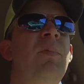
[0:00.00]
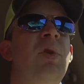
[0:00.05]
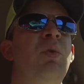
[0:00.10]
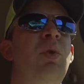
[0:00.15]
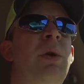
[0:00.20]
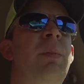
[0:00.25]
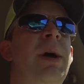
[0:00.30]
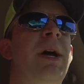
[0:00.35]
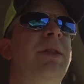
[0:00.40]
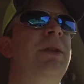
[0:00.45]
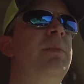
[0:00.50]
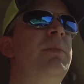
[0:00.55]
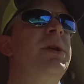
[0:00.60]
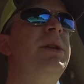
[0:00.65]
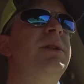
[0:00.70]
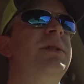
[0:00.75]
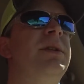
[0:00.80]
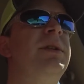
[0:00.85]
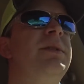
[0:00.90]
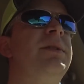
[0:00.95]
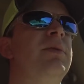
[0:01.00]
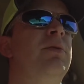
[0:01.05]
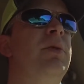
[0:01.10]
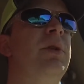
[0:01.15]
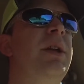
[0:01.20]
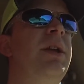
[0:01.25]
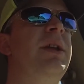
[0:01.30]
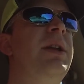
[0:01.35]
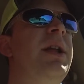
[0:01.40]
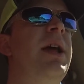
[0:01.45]
went about their business, or
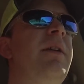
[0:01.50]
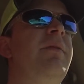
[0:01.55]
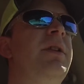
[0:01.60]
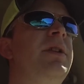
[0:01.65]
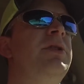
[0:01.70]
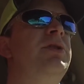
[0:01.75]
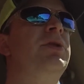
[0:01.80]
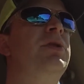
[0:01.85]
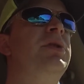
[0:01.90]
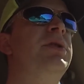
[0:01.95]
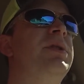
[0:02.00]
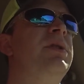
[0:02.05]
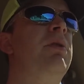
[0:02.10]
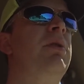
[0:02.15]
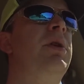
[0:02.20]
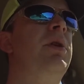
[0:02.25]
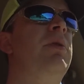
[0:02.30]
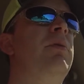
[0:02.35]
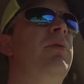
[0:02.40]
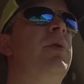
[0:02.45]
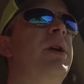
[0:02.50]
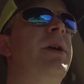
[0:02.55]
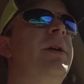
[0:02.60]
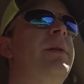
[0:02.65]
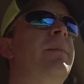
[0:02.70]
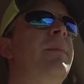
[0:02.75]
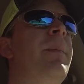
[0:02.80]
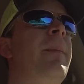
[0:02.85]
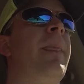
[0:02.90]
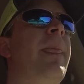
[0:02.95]
they didn't have insurance on it or what.
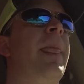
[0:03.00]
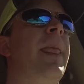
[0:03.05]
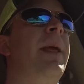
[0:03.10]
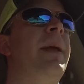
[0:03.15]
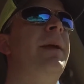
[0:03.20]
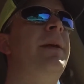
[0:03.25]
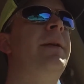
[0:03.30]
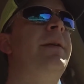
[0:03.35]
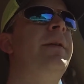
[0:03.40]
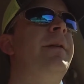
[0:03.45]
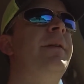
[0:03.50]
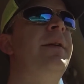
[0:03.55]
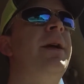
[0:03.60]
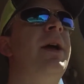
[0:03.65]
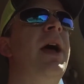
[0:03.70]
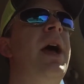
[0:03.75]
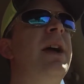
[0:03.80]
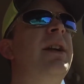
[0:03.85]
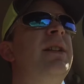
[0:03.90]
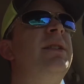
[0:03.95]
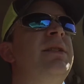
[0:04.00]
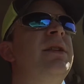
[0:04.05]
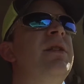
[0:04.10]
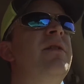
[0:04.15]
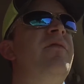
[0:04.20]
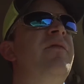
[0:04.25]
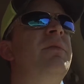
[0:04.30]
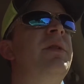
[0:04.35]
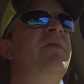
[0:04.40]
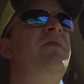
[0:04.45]
I could tell
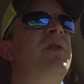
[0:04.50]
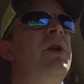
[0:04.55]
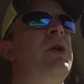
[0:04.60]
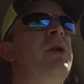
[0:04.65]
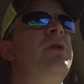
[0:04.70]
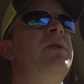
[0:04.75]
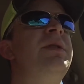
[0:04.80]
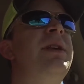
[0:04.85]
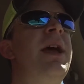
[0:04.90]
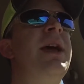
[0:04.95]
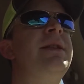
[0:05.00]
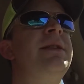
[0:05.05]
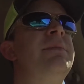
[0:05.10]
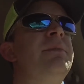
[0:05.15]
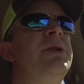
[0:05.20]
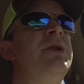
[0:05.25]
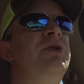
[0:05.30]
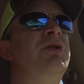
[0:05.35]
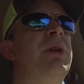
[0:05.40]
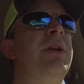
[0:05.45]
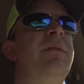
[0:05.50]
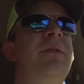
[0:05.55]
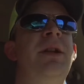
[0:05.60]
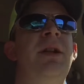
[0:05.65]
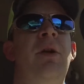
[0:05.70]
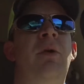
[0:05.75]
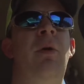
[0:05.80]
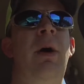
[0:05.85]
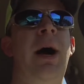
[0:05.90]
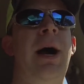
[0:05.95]
from the photos it hasn't been driven
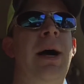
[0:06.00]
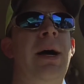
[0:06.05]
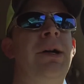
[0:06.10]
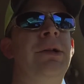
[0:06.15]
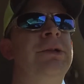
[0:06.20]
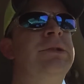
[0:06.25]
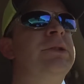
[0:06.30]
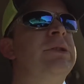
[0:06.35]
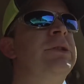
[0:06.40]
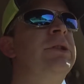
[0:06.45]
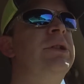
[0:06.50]
in a while.